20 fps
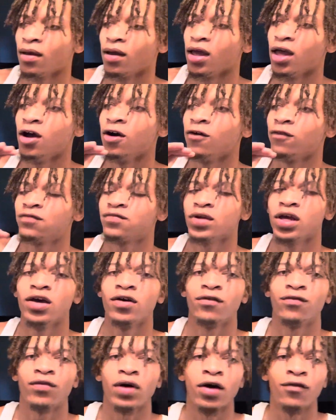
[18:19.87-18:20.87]
if
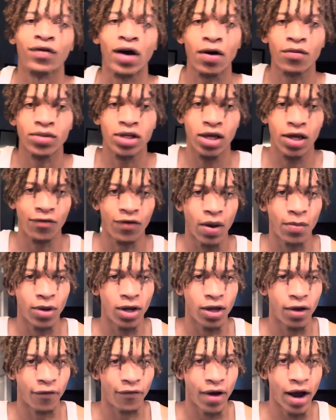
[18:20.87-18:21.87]
I'm in an
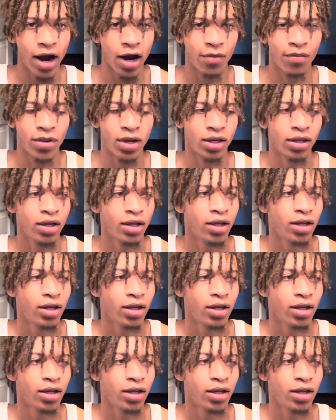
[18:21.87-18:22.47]
environment